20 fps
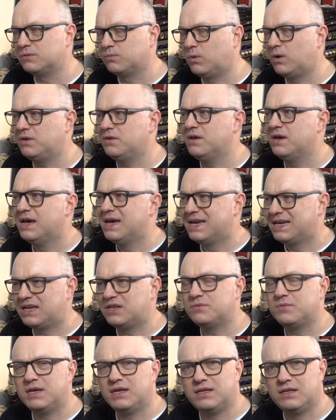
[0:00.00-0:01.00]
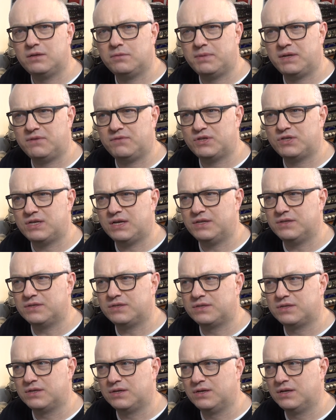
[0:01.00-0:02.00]
One, gives me a little bit of a
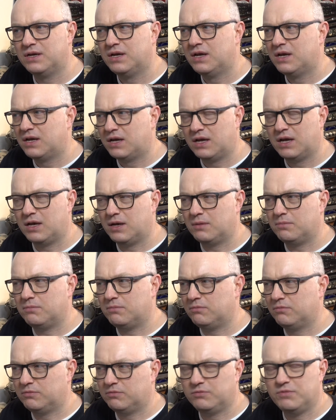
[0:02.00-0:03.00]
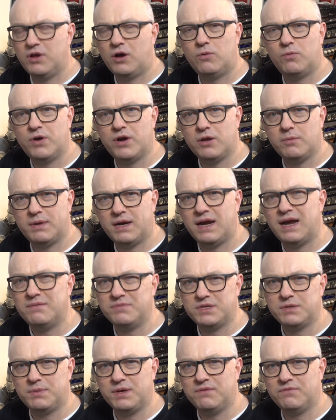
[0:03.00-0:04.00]
chance to not worry about
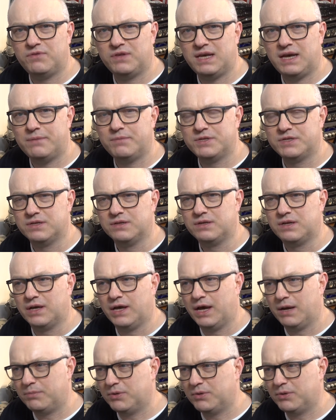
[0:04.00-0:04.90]
having to be in for the Amazon guy.